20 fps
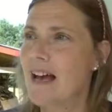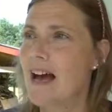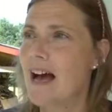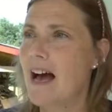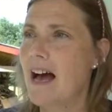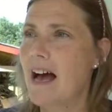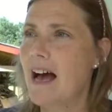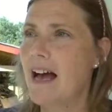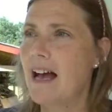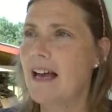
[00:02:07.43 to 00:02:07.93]

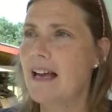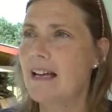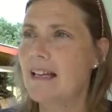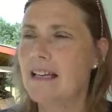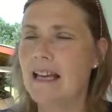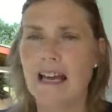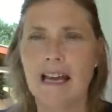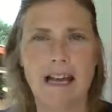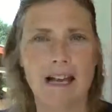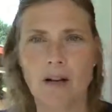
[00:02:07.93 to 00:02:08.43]
I
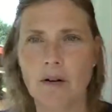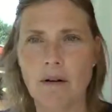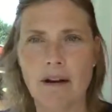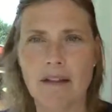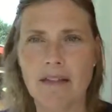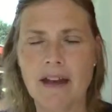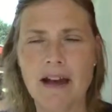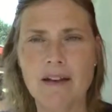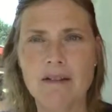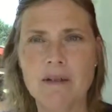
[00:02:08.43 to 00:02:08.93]
can't go out
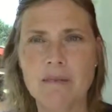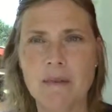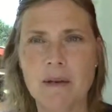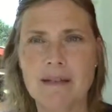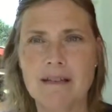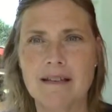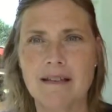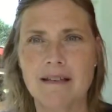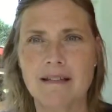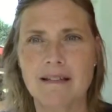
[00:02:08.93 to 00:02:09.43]
of the house,
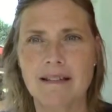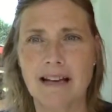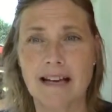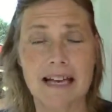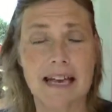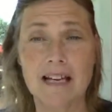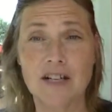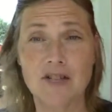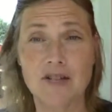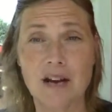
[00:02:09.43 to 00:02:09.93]
basically. I
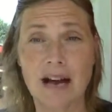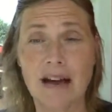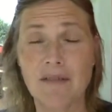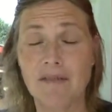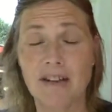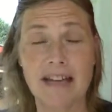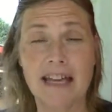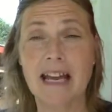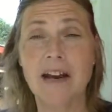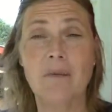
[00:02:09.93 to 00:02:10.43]
can't drive.
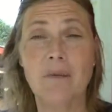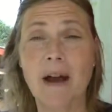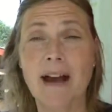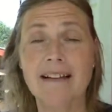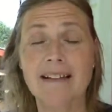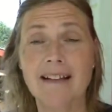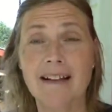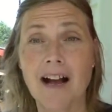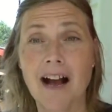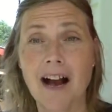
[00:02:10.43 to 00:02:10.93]
I can't ride
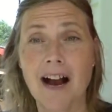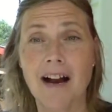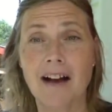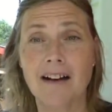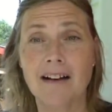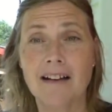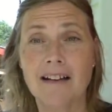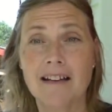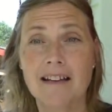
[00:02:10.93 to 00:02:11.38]
in a car.